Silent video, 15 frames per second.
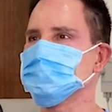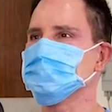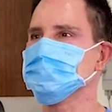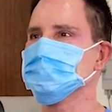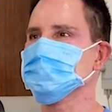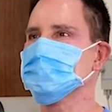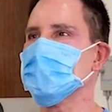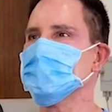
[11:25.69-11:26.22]
And
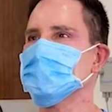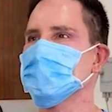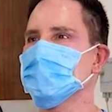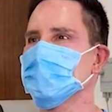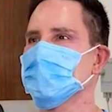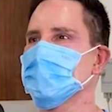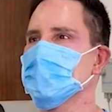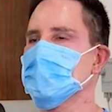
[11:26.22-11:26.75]
then what's
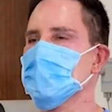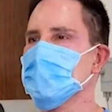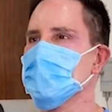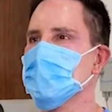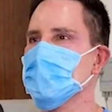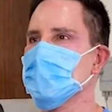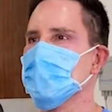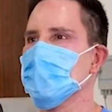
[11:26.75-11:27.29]
recommended for
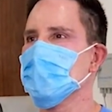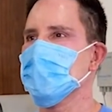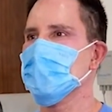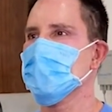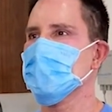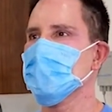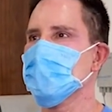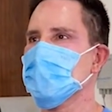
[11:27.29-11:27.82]
wrinkles
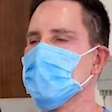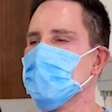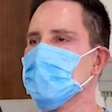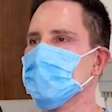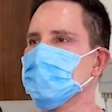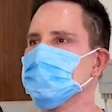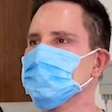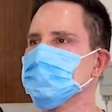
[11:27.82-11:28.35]
starting on
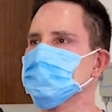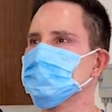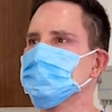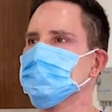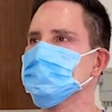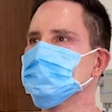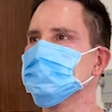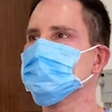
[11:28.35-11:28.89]
the forehead
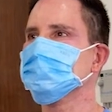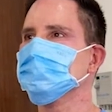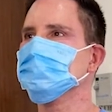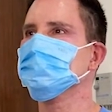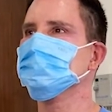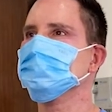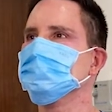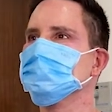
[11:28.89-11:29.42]
in the 30s
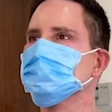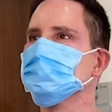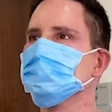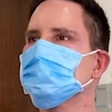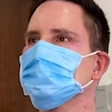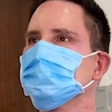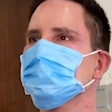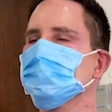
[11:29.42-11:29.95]
for someone in
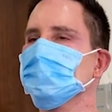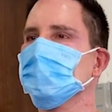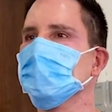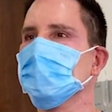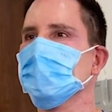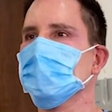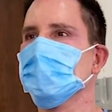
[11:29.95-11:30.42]
the 30s?